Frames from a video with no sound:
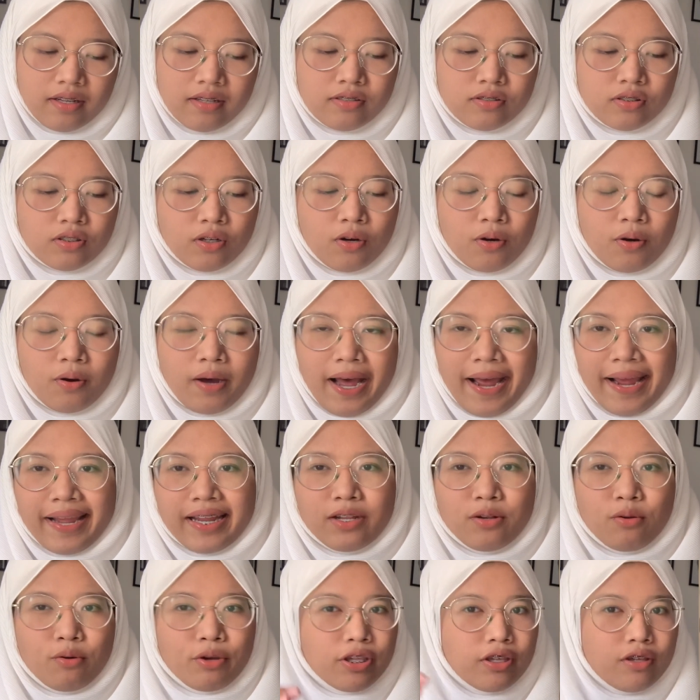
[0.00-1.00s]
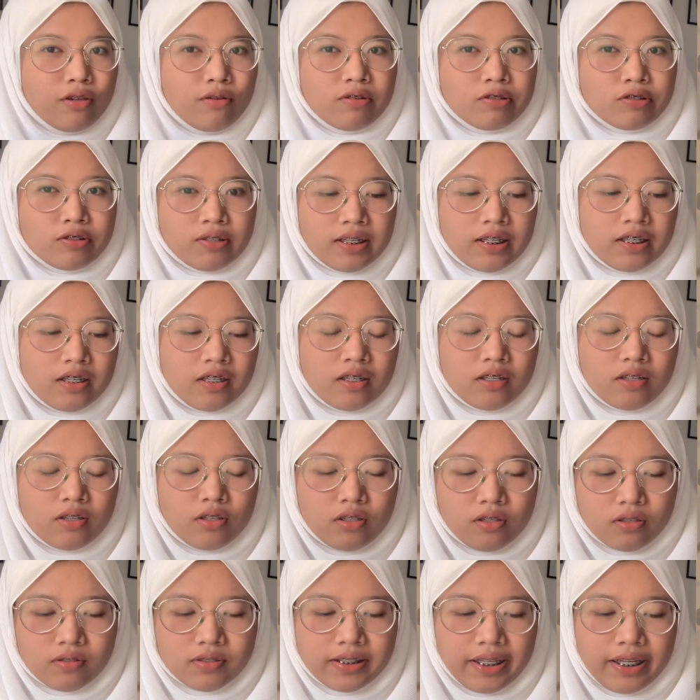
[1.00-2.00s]
So I don't usually
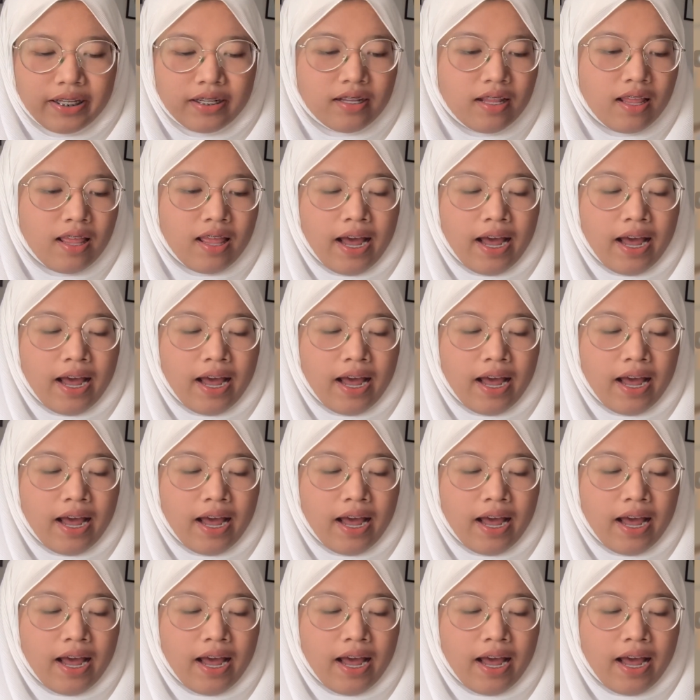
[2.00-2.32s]
use it.